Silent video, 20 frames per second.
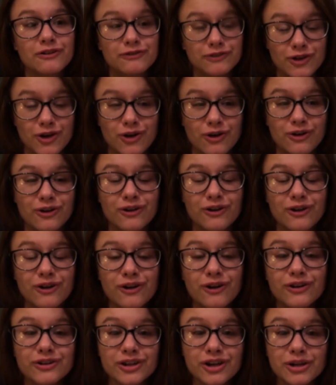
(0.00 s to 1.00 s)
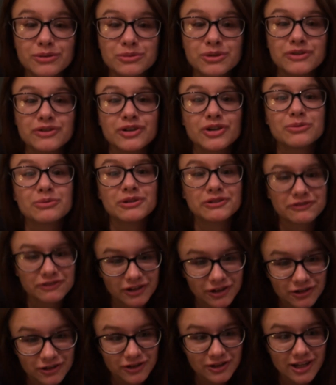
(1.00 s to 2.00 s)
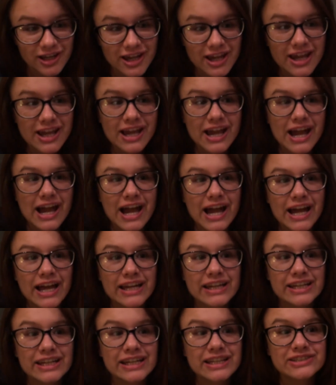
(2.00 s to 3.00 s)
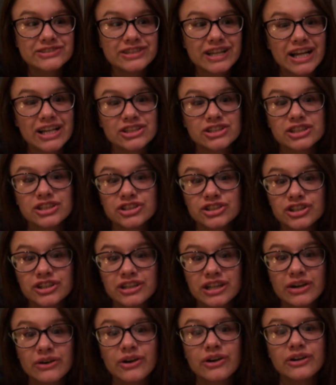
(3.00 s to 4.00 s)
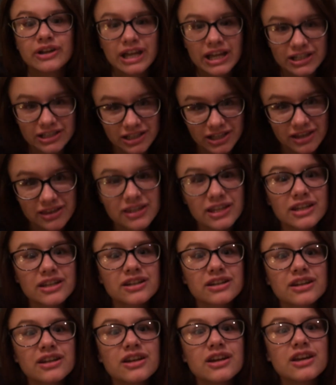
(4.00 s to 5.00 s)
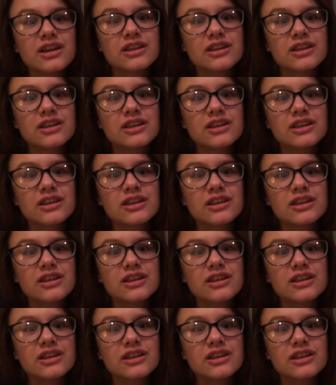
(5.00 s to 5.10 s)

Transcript: vlog on iMovie on my phone, and it's actually turned out okay, I think.